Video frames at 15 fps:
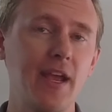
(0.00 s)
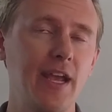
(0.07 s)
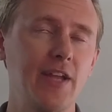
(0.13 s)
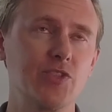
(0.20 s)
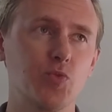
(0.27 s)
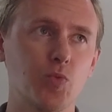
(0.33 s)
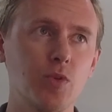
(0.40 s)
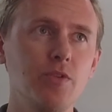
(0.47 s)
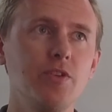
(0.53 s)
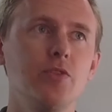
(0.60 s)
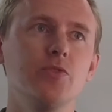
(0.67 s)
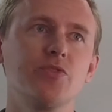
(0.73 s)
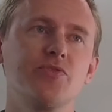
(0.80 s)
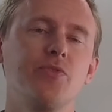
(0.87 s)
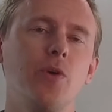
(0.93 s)
It's really
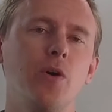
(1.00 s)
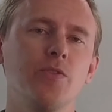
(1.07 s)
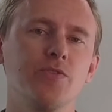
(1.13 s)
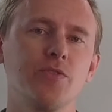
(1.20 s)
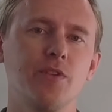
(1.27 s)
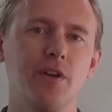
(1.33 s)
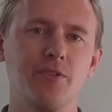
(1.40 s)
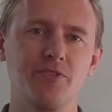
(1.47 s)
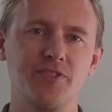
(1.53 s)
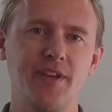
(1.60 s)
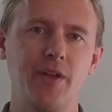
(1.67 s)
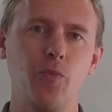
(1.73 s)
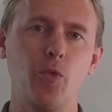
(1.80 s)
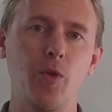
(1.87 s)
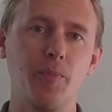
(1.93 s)
useful also to
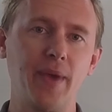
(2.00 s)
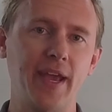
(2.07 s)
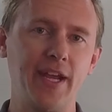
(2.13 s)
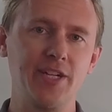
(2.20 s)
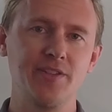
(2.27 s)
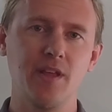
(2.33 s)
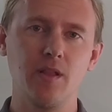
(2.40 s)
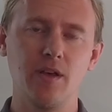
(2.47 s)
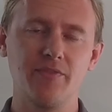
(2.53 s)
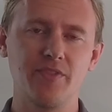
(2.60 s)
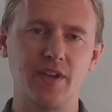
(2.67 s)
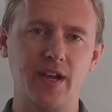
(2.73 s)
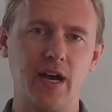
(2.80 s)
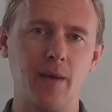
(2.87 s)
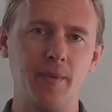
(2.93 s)
understand what page they left the
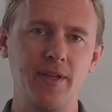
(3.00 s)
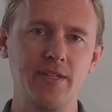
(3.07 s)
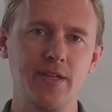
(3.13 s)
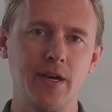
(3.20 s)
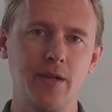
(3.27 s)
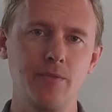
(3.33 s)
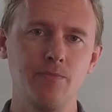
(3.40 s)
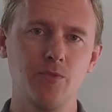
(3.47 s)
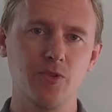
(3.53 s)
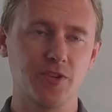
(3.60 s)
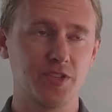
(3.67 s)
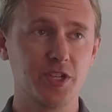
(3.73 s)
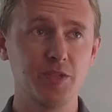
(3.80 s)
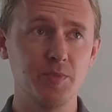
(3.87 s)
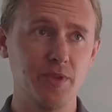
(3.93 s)
comment on, or
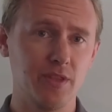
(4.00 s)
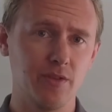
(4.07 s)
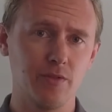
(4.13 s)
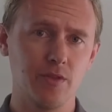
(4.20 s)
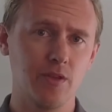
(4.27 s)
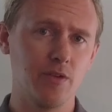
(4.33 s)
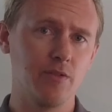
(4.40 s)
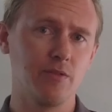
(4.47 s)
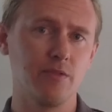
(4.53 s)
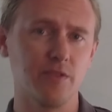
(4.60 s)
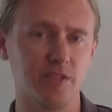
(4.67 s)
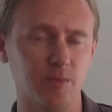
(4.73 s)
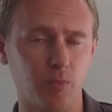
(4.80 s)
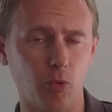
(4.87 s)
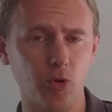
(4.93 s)
excuse me, the
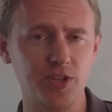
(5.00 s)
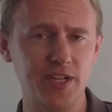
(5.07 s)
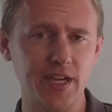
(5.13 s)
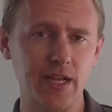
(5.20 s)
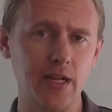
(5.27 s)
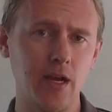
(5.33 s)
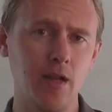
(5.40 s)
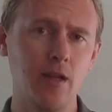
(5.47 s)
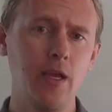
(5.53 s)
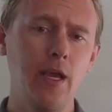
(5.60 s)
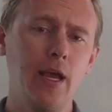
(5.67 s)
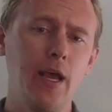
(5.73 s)
support ticket on.